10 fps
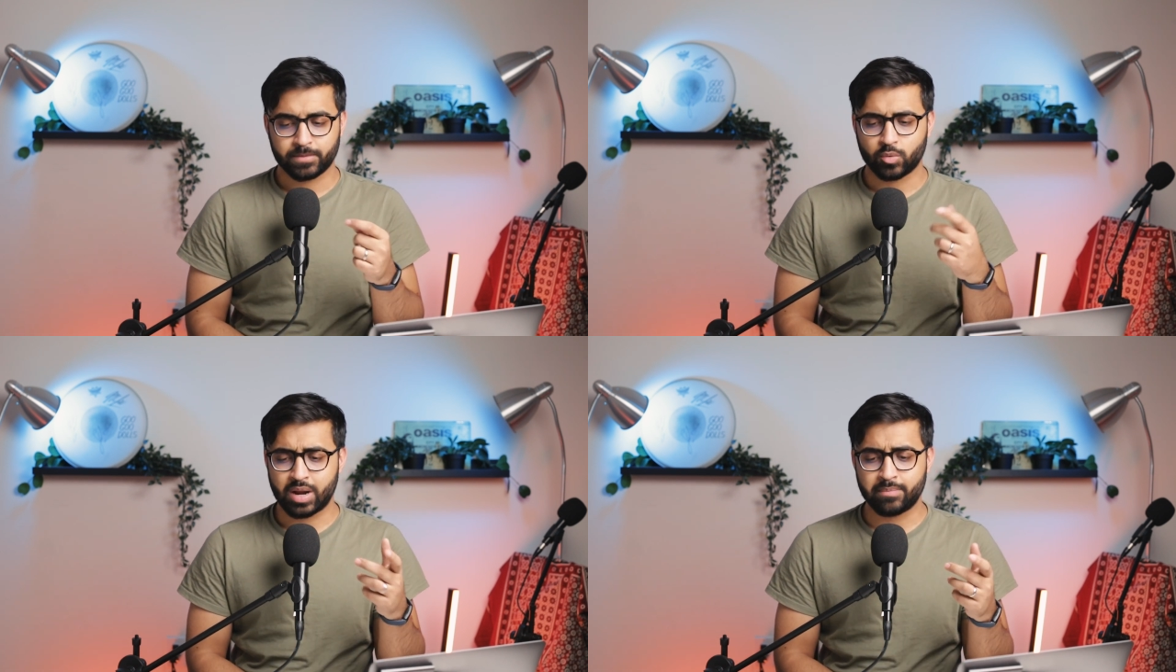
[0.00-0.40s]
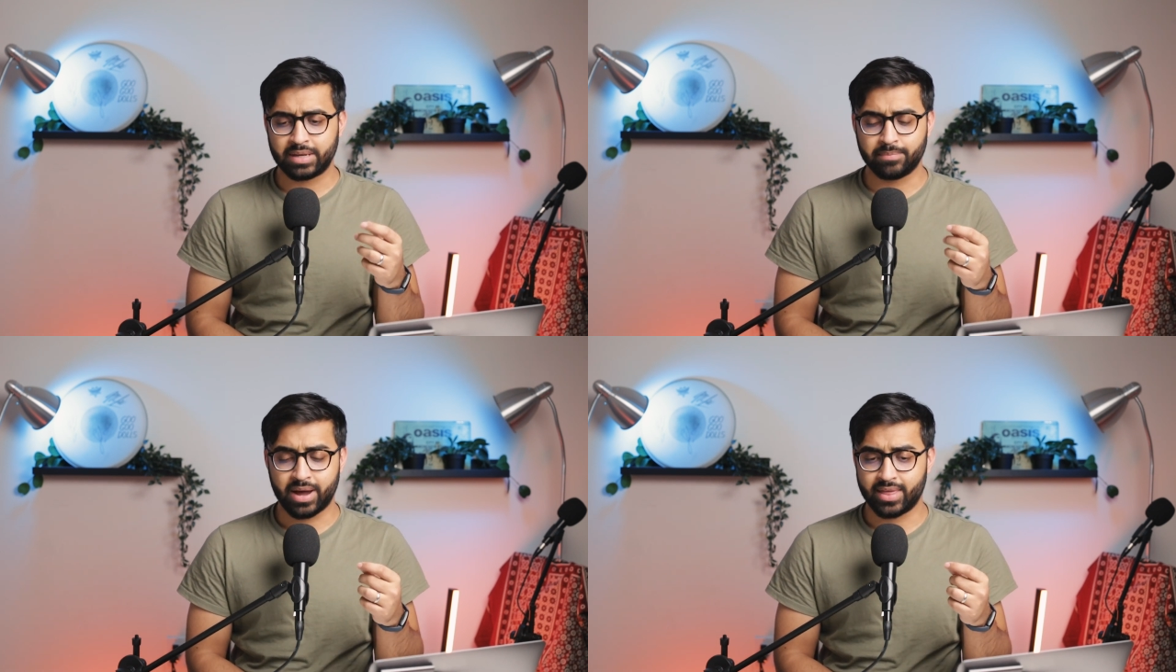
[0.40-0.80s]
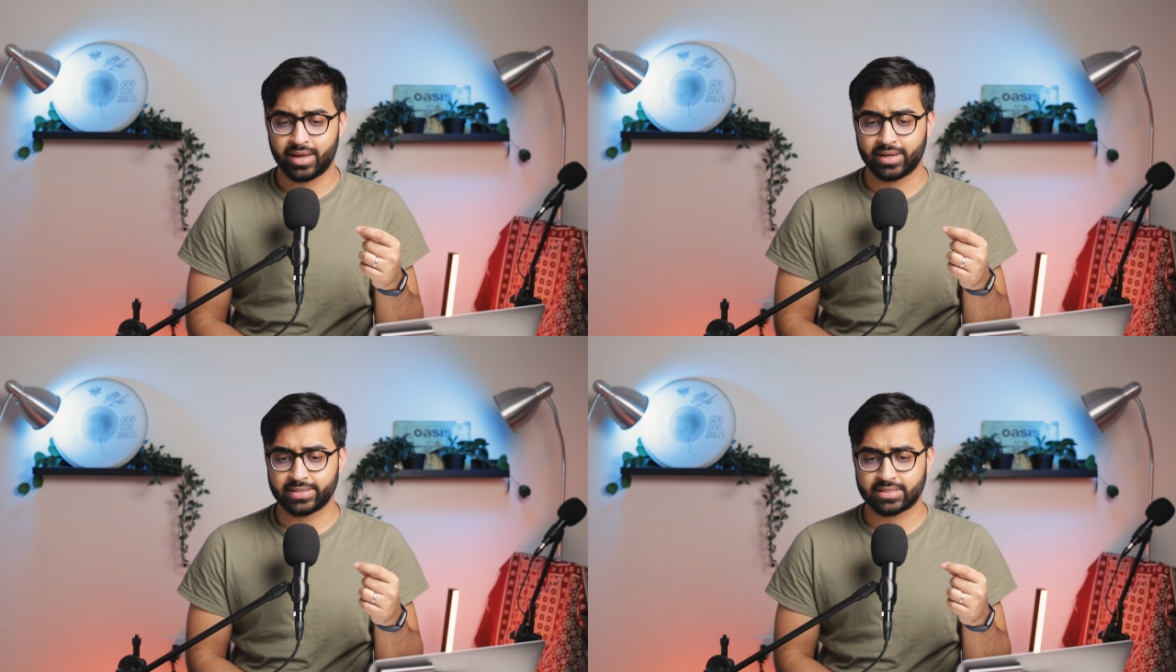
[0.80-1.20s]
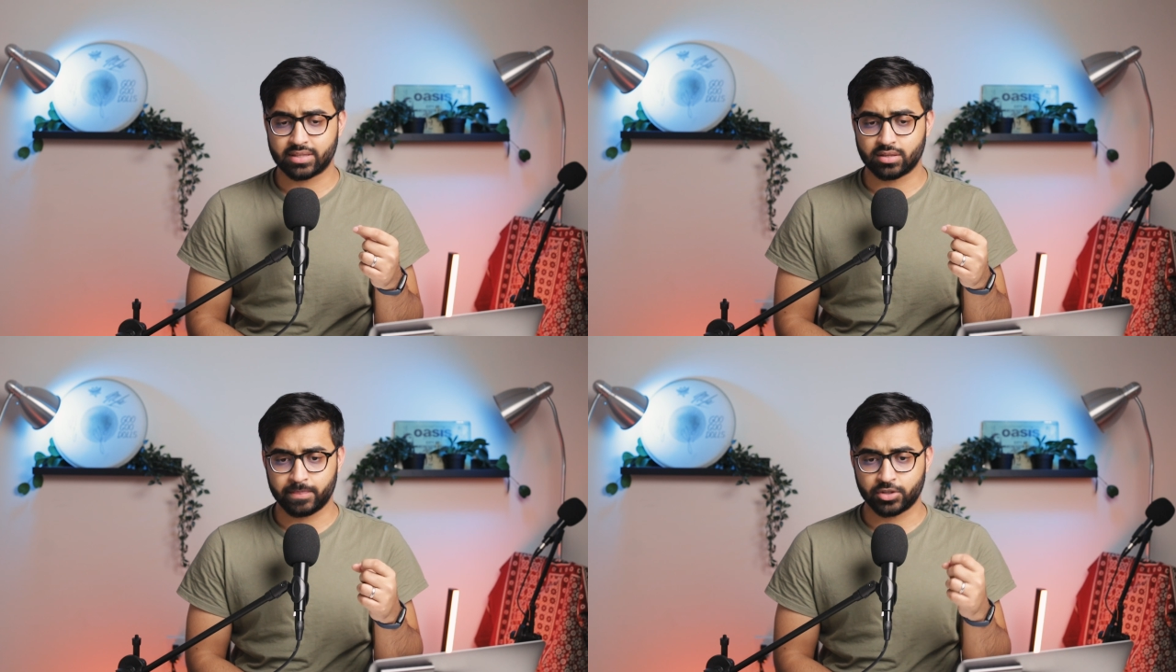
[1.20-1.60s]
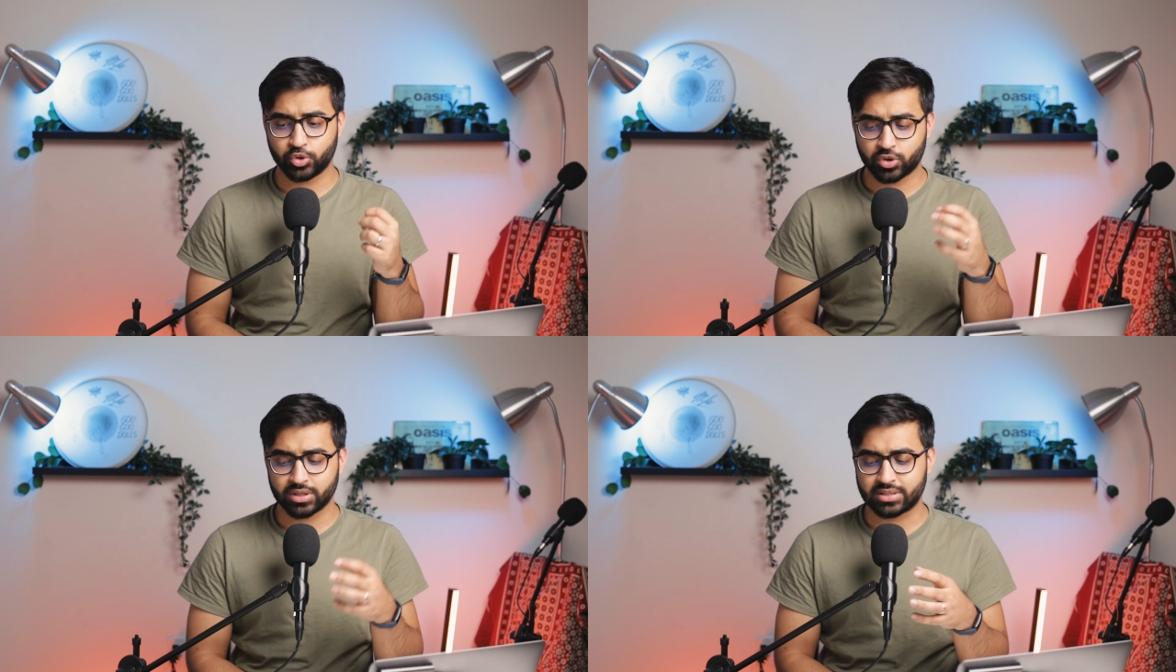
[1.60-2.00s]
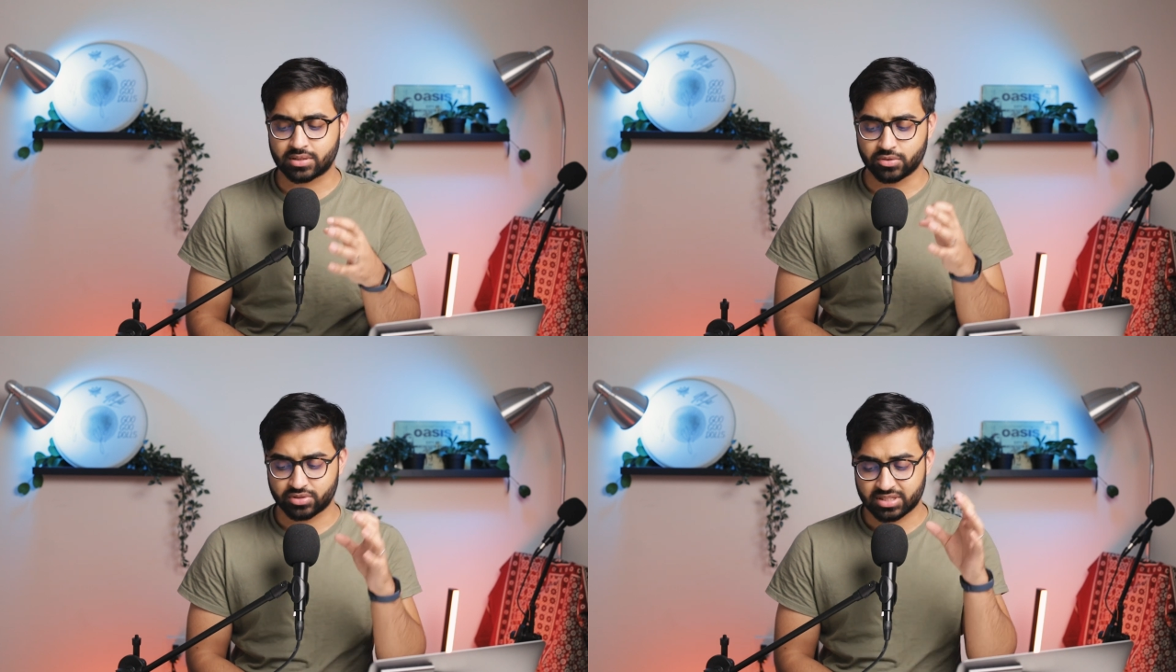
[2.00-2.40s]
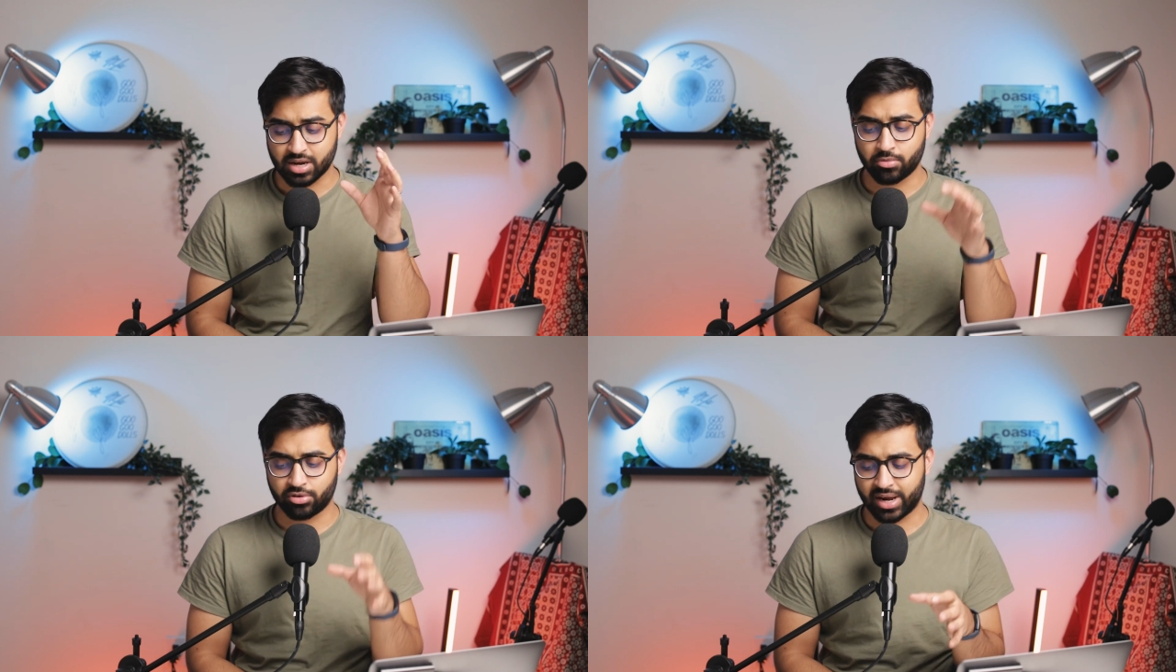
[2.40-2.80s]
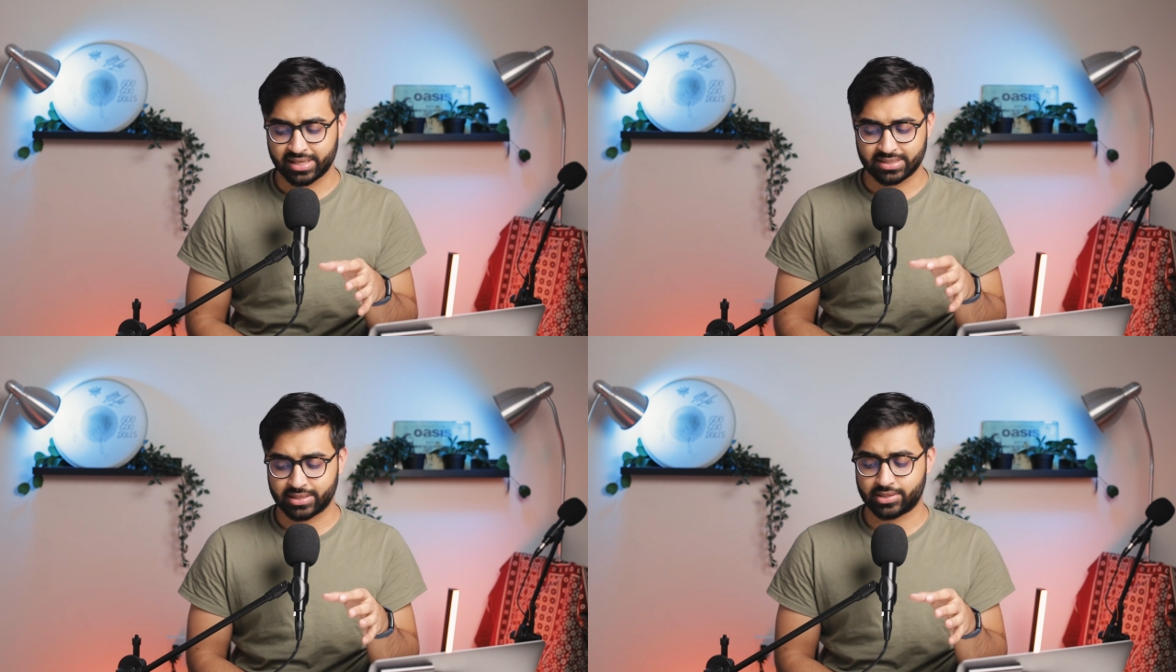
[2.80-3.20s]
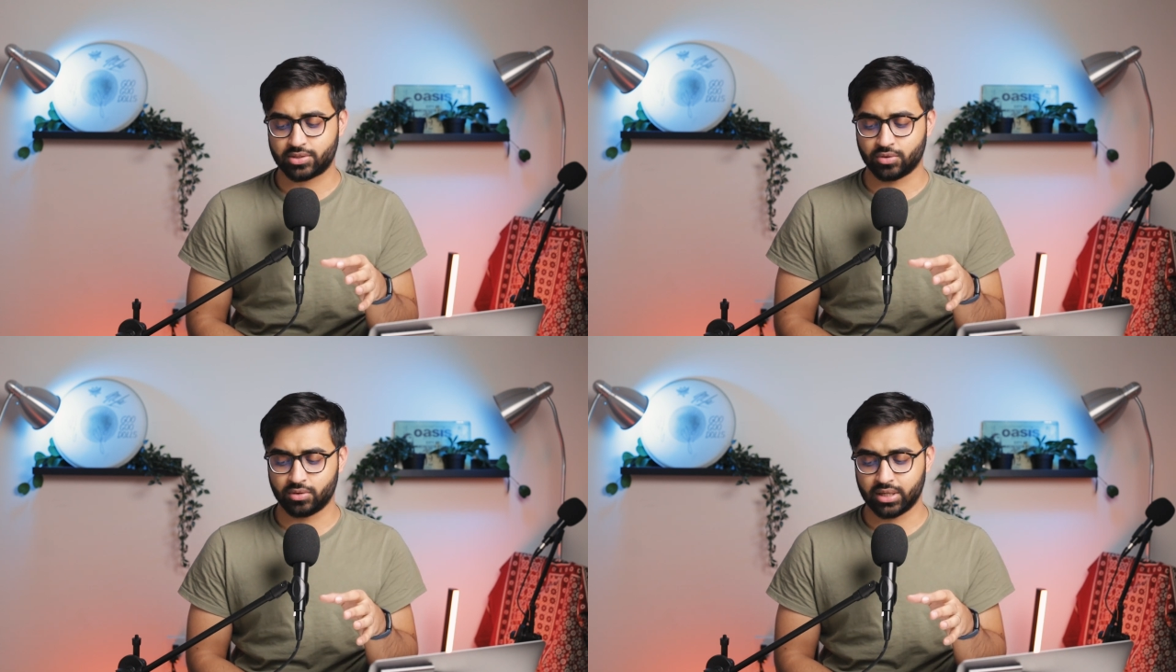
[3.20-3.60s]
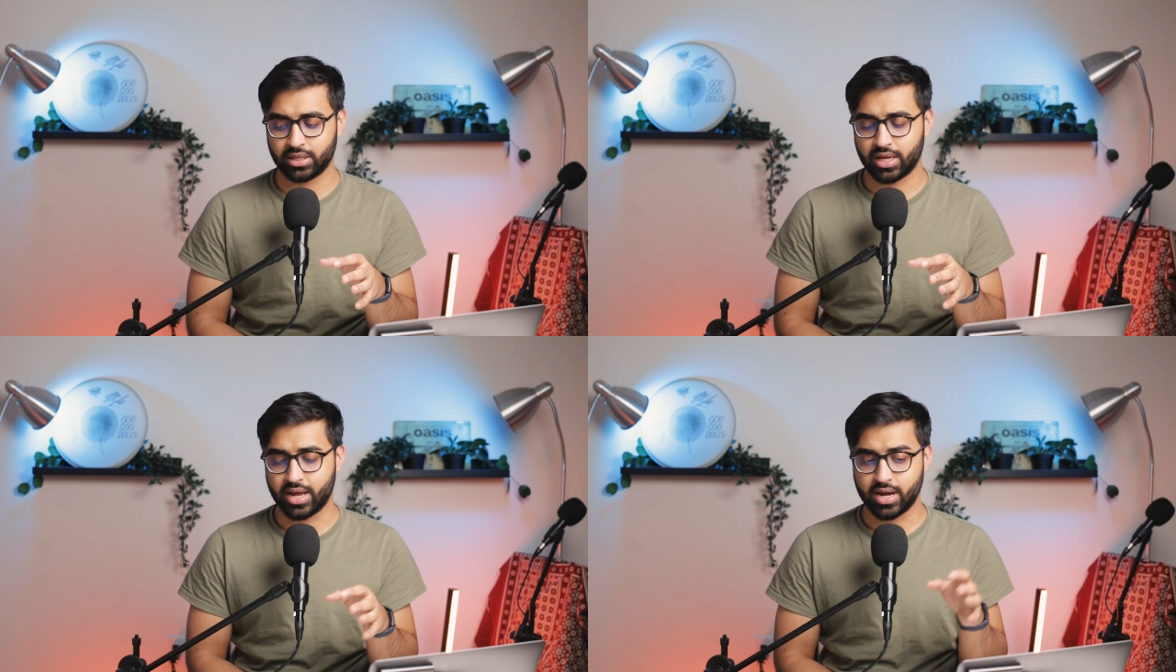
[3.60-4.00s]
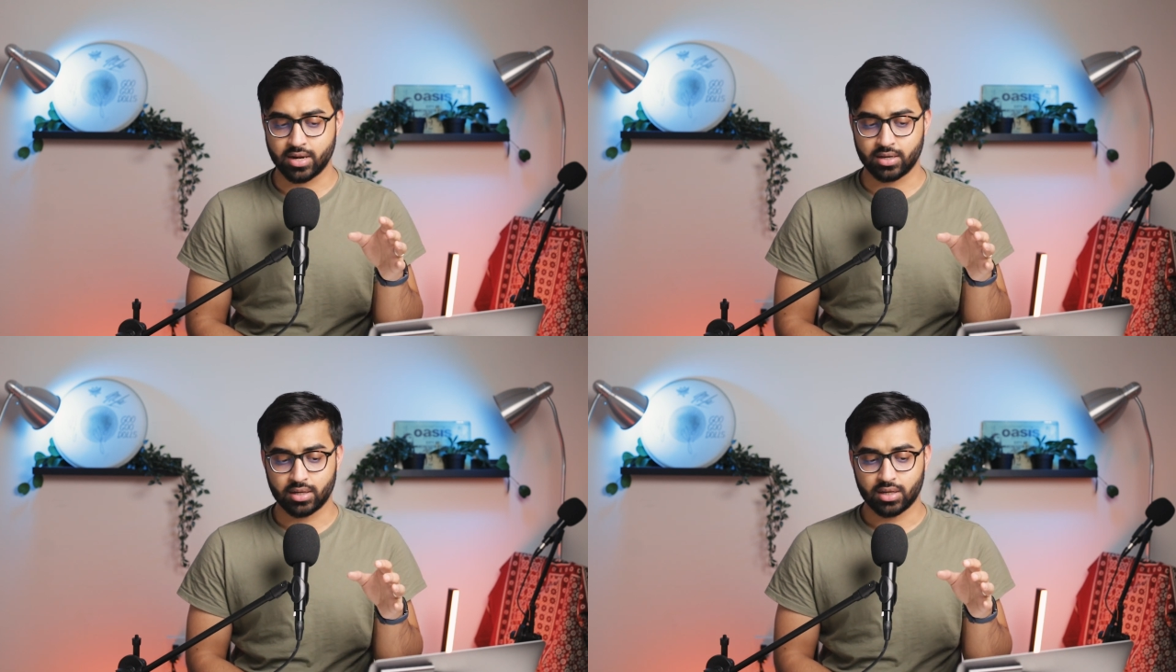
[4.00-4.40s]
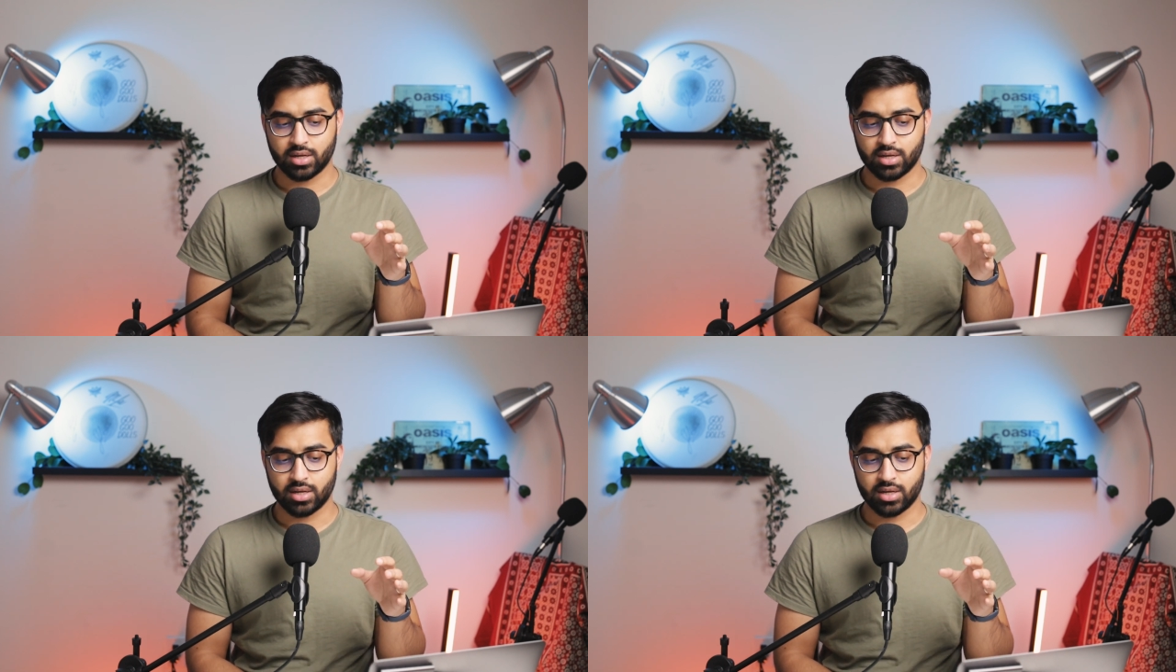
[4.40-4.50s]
What I mean by that is you could summarize this story in,